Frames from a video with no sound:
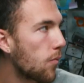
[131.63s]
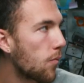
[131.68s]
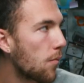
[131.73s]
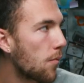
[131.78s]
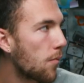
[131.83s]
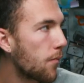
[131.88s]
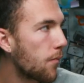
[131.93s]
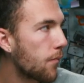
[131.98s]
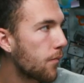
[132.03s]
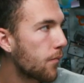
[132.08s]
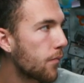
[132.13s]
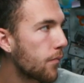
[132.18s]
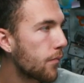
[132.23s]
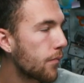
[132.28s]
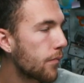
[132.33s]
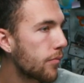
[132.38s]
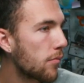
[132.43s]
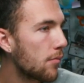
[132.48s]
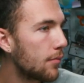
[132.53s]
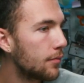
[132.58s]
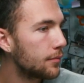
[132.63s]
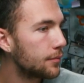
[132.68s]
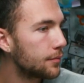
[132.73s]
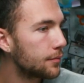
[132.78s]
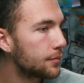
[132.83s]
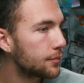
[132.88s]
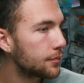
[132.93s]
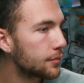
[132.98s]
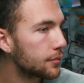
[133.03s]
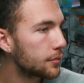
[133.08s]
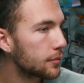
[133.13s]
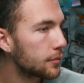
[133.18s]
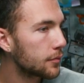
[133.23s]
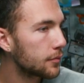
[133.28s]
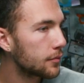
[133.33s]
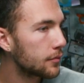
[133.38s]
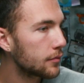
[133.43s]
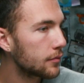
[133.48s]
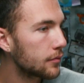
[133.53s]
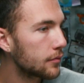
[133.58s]

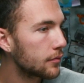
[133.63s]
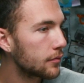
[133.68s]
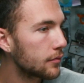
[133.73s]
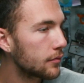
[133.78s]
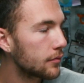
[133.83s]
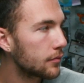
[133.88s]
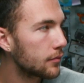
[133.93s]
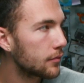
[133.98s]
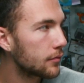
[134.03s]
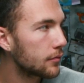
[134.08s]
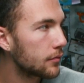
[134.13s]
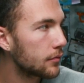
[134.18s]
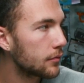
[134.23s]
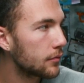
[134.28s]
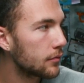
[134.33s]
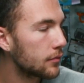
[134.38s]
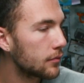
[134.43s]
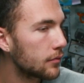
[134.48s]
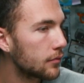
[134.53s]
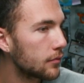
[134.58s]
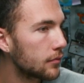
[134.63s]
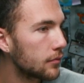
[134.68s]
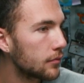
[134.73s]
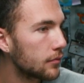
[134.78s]
No words are spoken by the person on screen.